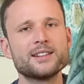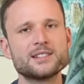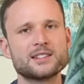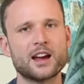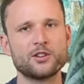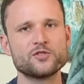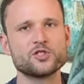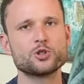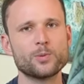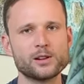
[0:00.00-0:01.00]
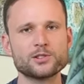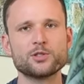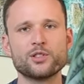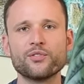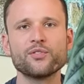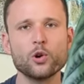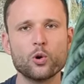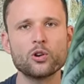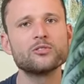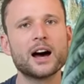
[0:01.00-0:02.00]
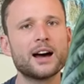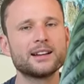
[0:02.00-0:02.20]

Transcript: It kind of just dwells on the floor, right?